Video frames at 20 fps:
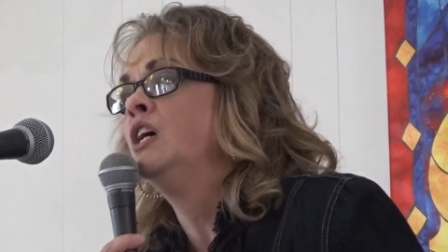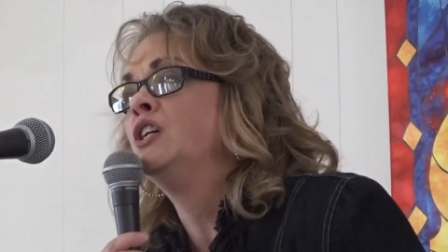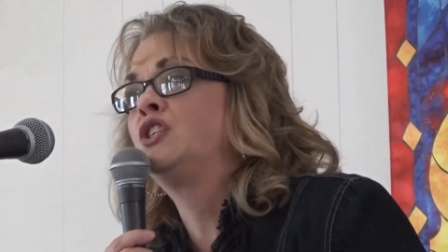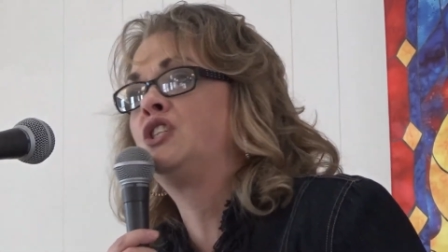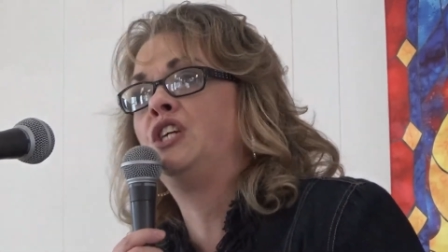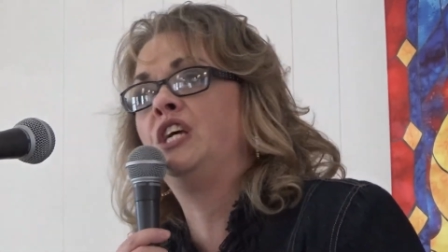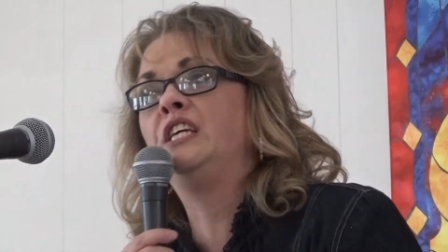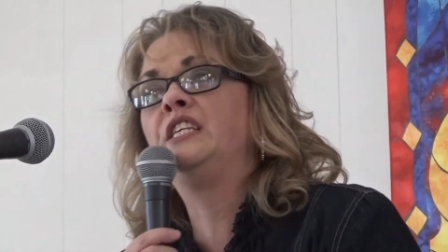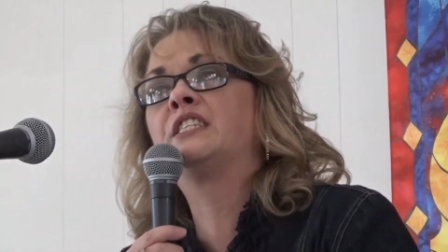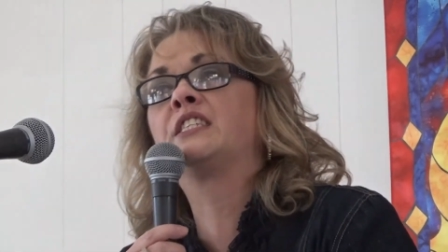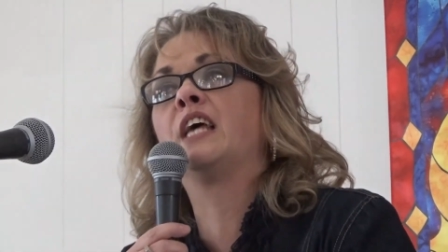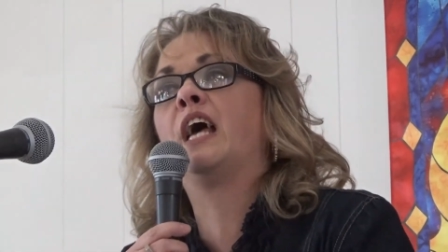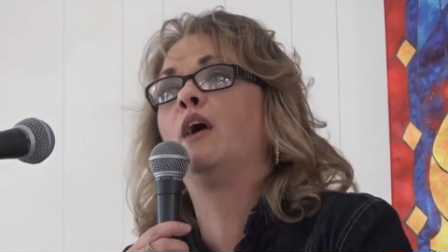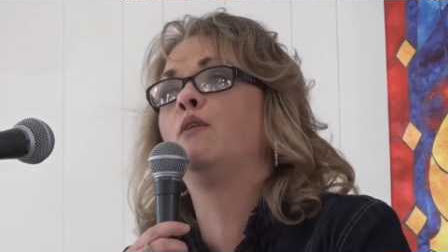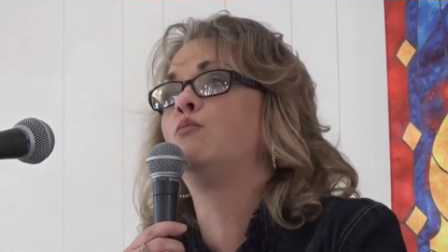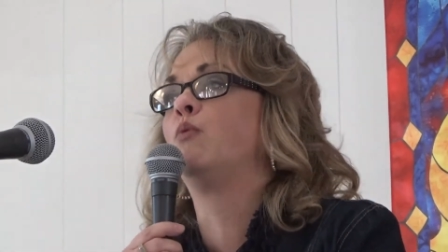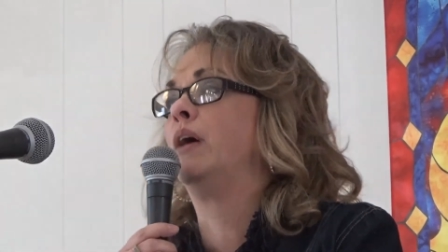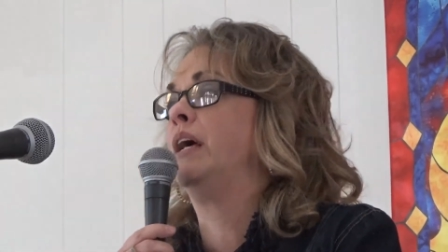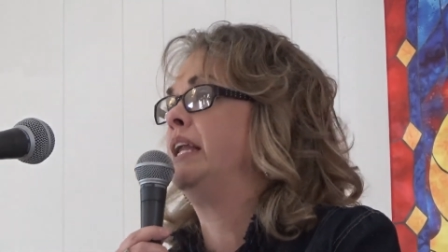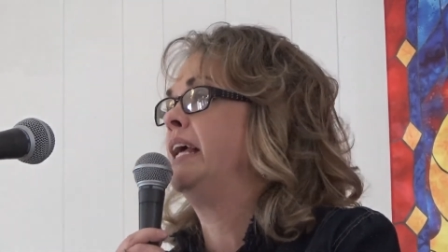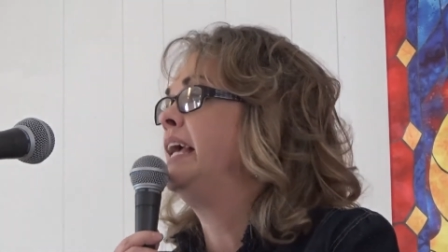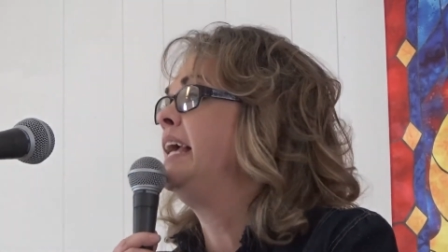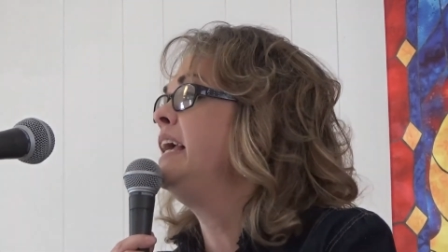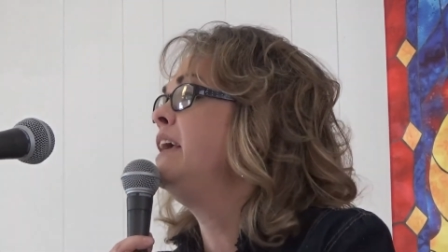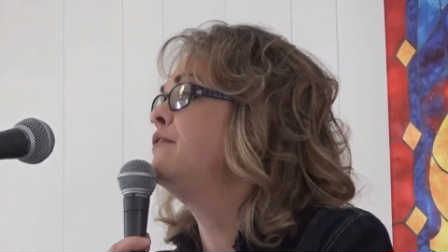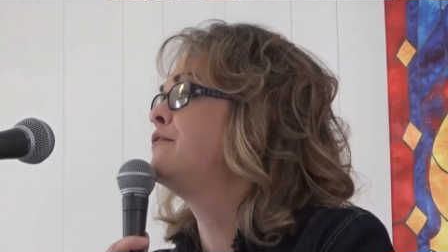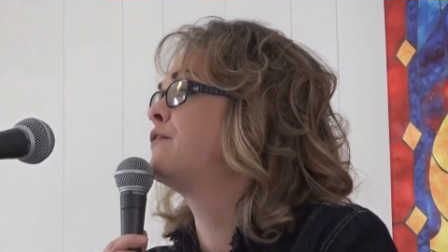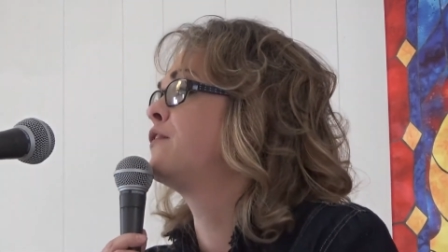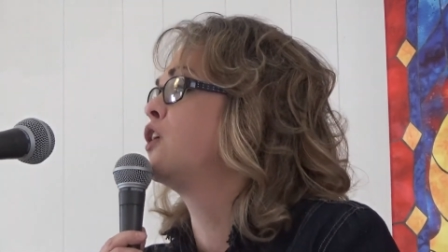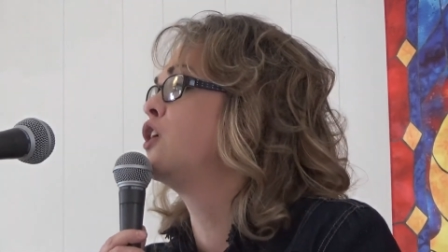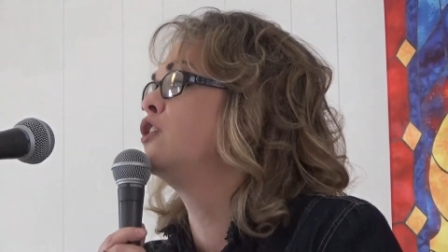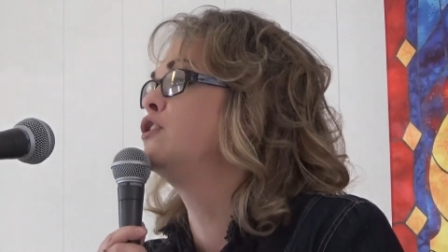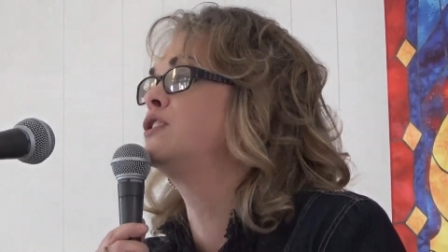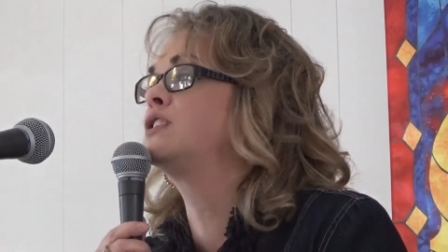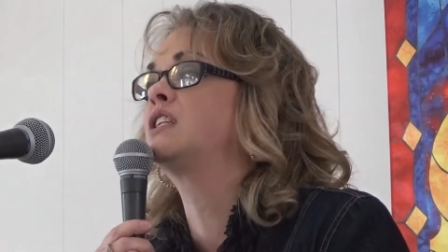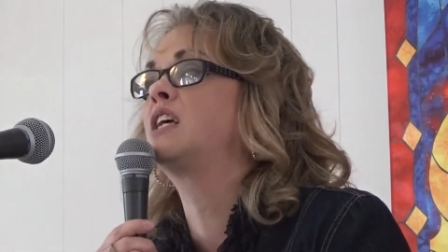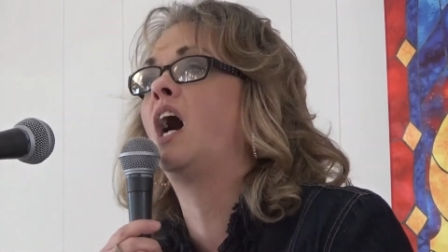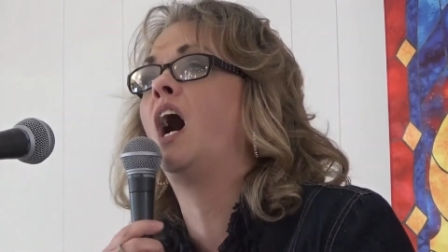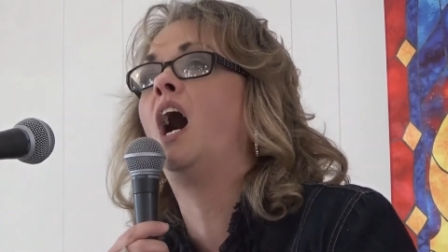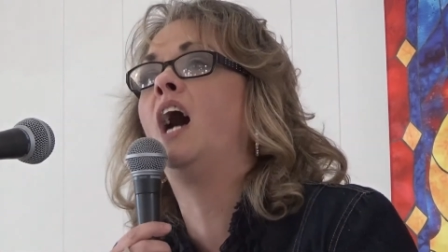She said when he
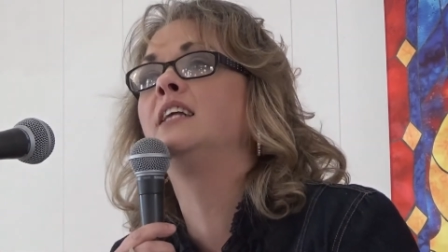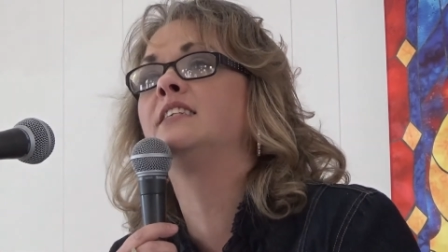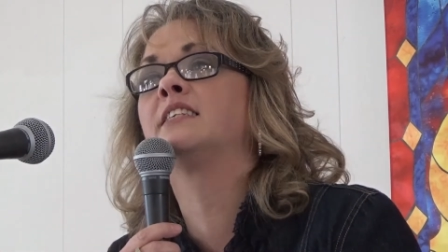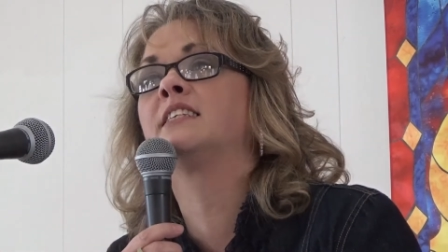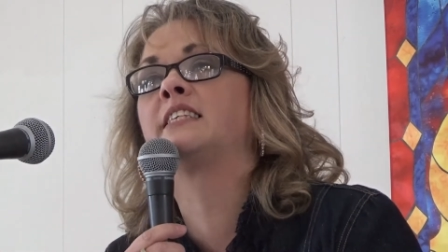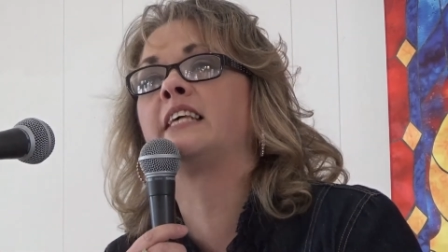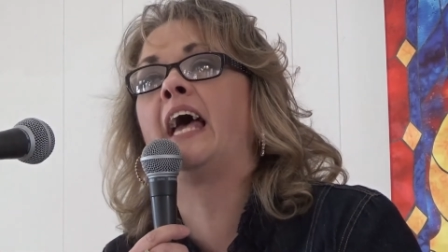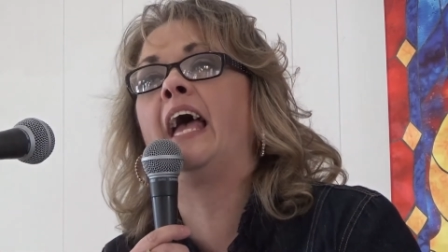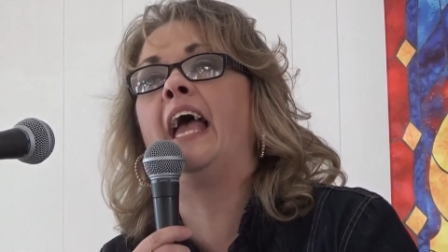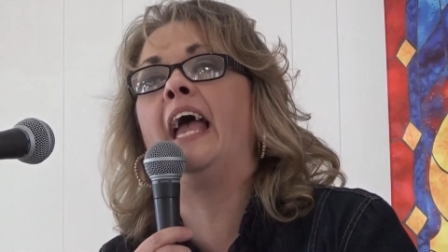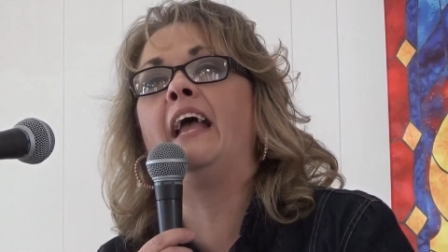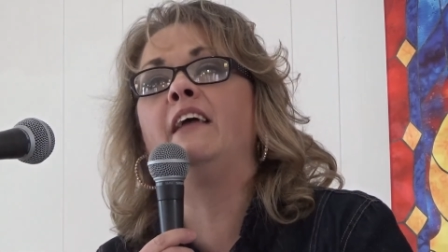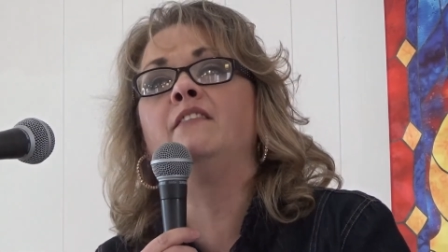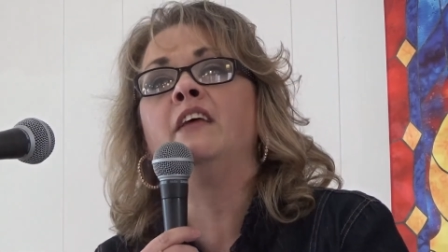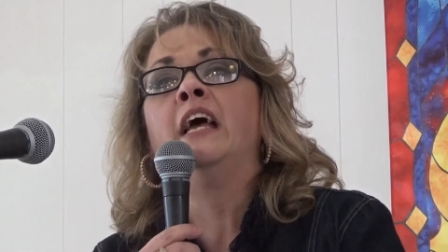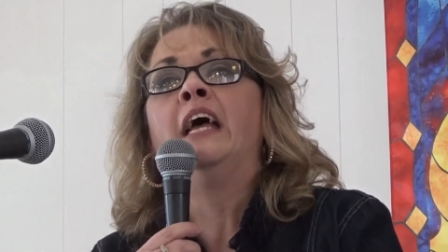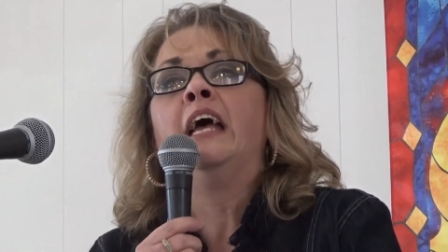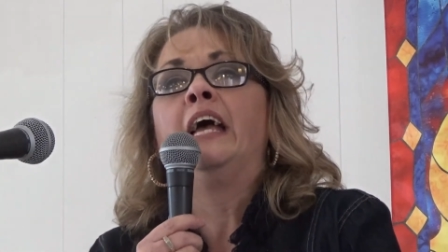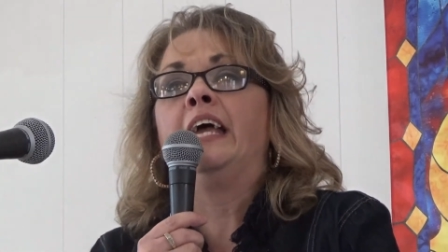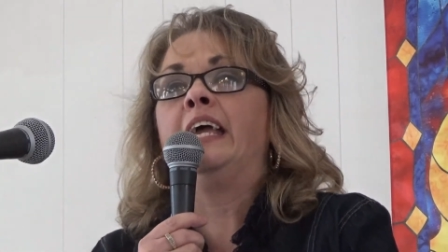first got saved,